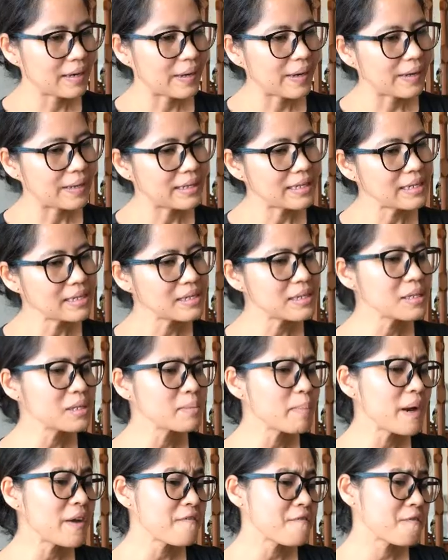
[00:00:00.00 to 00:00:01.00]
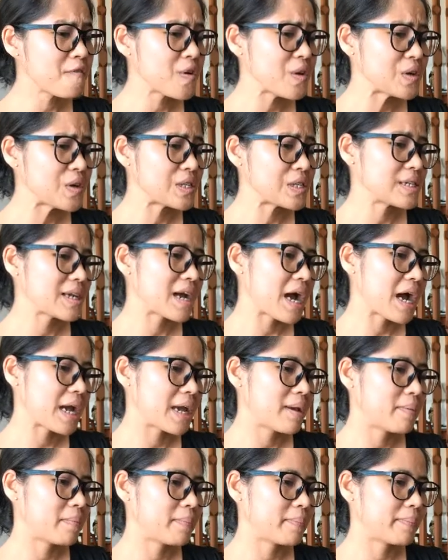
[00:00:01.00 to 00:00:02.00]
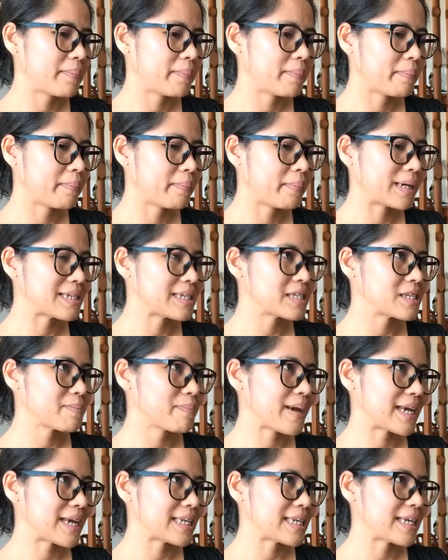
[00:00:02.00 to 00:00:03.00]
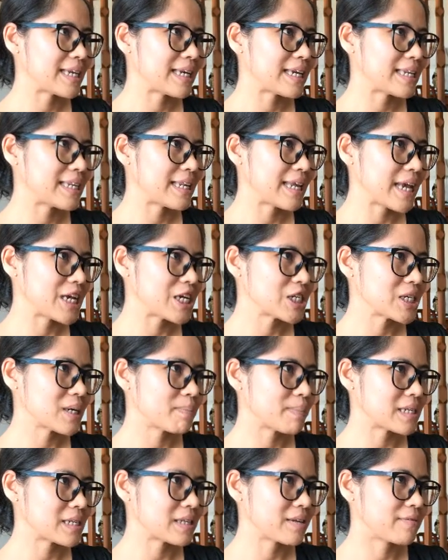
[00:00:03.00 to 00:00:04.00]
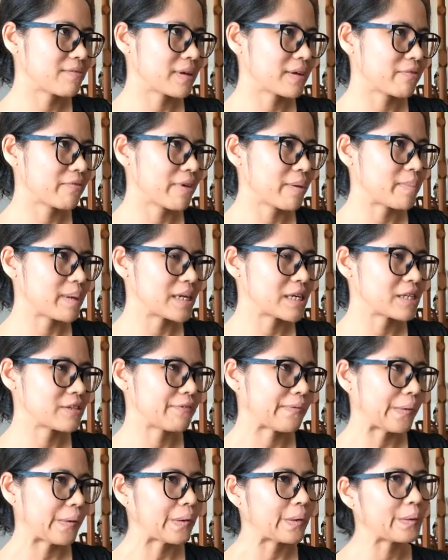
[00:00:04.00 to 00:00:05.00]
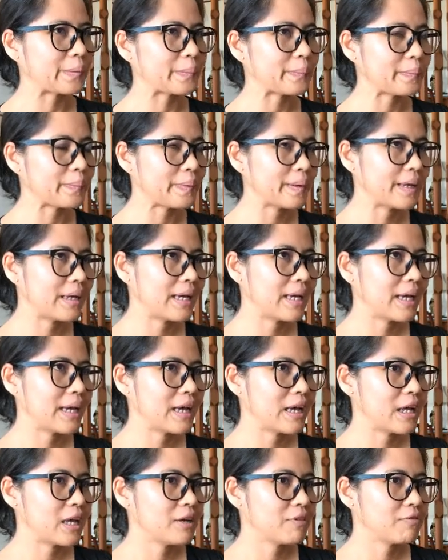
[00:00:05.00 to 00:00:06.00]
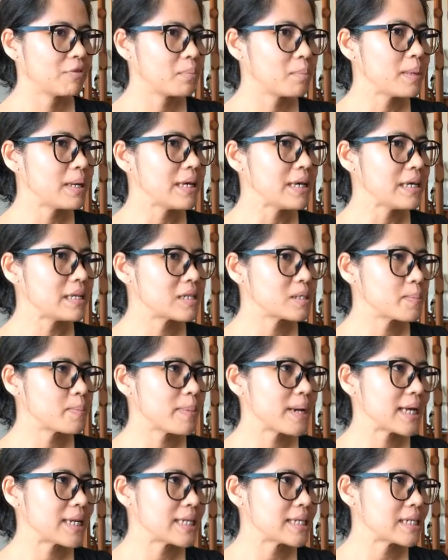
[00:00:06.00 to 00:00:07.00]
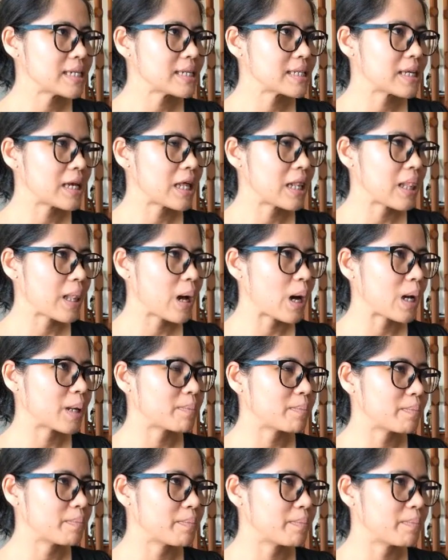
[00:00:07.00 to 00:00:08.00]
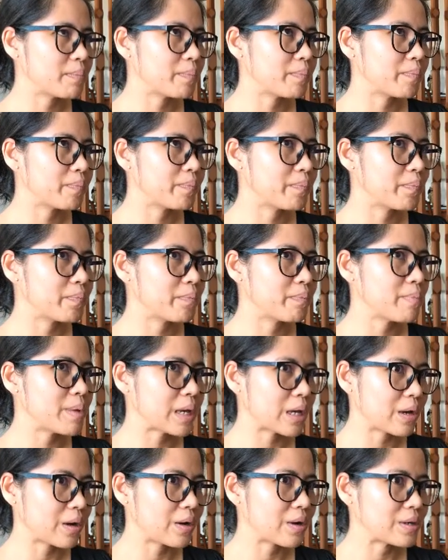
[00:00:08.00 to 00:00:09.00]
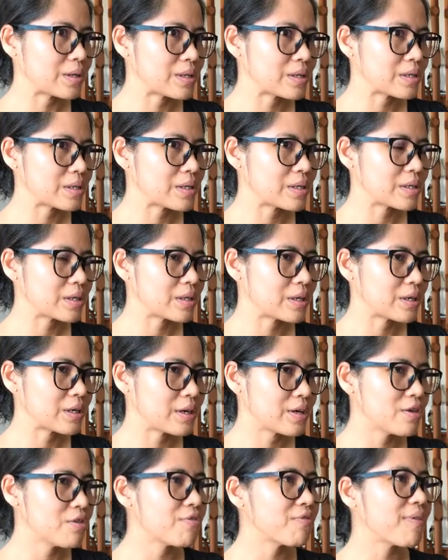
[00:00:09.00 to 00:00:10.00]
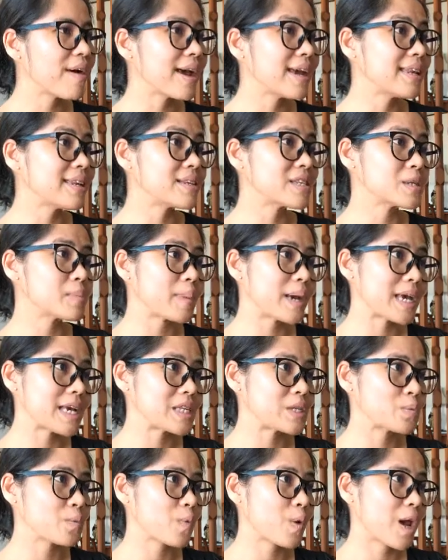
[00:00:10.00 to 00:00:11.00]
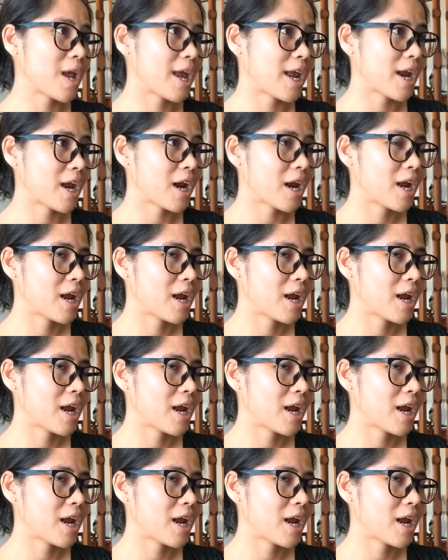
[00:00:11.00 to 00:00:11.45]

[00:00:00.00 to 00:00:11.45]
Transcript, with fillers: Yeah, this is my first time participating in the Asia Pacific Feminist Forum. For me, it means a lot because you find a space where